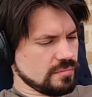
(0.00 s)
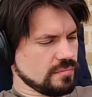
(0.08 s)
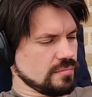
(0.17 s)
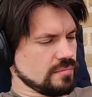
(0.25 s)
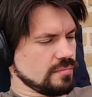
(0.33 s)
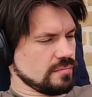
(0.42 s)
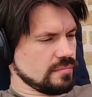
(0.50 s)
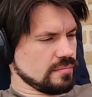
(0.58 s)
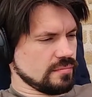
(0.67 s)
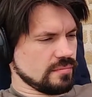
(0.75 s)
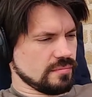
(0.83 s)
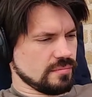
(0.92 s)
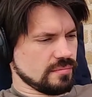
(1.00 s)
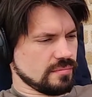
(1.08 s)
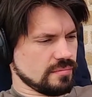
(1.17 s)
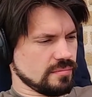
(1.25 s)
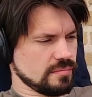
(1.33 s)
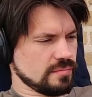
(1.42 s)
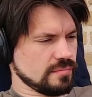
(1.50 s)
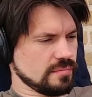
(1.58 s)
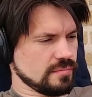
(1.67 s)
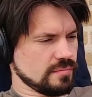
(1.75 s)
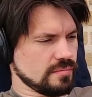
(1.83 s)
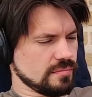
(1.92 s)
for a day, but really
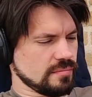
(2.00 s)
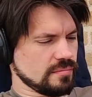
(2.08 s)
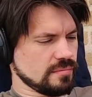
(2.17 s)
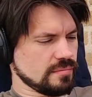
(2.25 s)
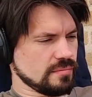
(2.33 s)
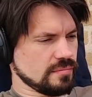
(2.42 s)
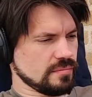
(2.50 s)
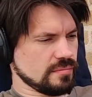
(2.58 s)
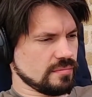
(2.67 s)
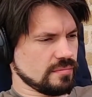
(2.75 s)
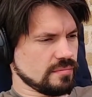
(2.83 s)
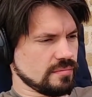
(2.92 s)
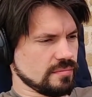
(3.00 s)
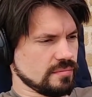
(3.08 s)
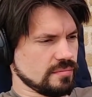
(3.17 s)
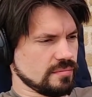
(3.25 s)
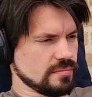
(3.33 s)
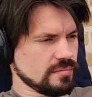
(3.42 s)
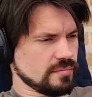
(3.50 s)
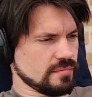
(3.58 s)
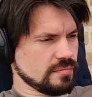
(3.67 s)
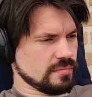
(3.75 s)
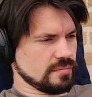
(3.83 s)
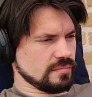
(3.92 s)
nobody works like that
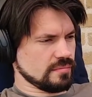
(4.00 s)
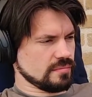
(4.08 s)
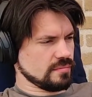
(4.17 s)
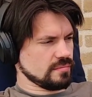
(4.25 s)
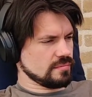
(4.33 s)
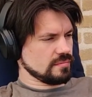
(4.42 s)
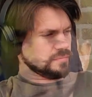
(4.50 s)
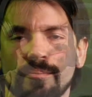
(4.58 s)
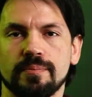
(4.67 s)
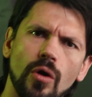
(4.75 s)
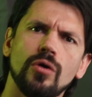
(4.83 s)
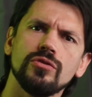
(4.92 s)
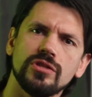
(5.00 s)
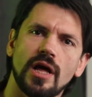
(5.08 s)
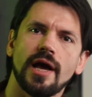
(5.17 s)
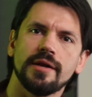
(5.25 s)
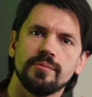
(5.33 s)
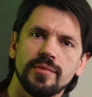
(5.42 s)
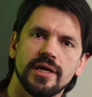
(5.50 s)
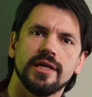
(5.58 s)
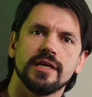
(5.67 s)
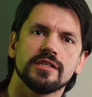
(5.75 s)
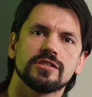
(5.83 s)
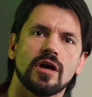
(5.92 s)
all of the time. Online
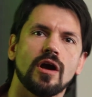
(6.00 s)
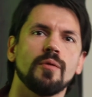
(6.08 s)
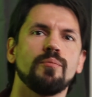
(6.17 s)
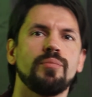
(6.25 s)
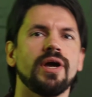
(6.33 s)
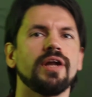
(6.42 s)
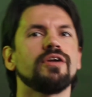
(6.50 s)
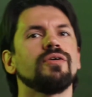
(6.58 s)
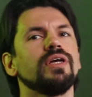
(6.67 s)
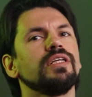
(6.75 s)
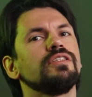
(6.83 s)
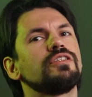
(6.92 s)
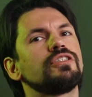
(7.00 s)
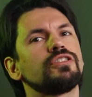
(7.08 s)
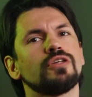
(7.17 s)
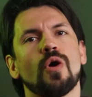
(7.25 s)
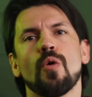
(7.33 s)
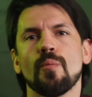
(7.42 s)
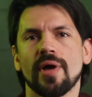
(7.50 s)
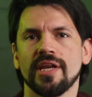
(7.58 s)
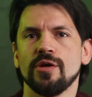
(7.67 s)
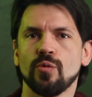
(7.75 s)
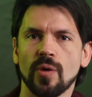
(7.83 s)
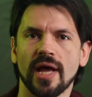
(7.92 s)
meetings are better in so
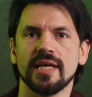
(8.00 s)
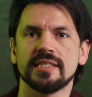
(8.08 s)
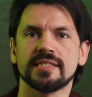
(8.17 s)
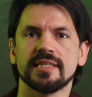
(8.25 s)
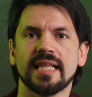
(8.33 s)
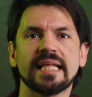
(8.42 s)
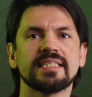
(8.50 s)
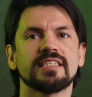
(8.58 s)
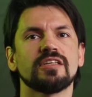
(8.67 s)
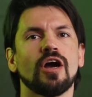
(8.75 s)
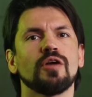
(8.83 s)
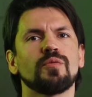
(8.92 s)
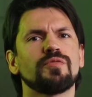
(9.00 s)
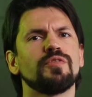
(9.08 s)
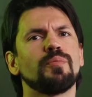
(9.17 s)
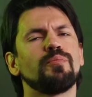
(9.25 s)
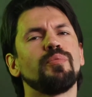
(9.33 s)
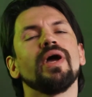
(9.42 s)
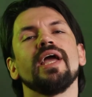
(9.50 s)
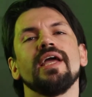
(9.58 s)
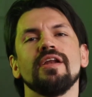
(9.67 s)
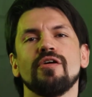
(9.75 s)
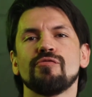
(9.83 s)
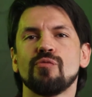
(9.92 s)
many ways. Let's start with the
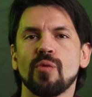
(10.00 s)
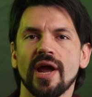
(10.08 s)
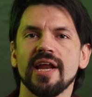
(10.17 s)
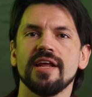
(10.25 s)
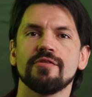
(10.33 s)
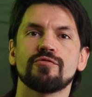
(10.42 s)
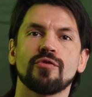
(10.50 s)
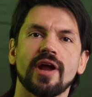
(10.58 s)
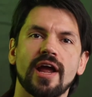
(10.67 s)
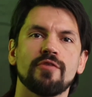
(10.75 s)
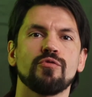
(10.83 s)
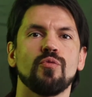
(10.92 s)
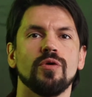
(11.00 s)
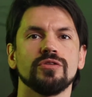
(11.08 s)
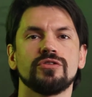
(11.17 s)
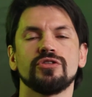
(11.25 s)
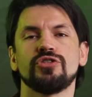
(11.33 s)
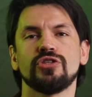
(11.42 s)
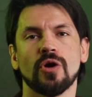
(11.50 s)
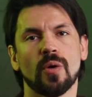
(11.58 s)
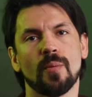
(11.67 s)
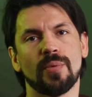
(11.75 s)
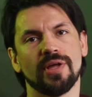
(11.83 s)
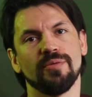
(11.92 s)
pain of waiting for everyone to show
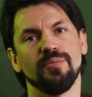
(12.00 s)
up at a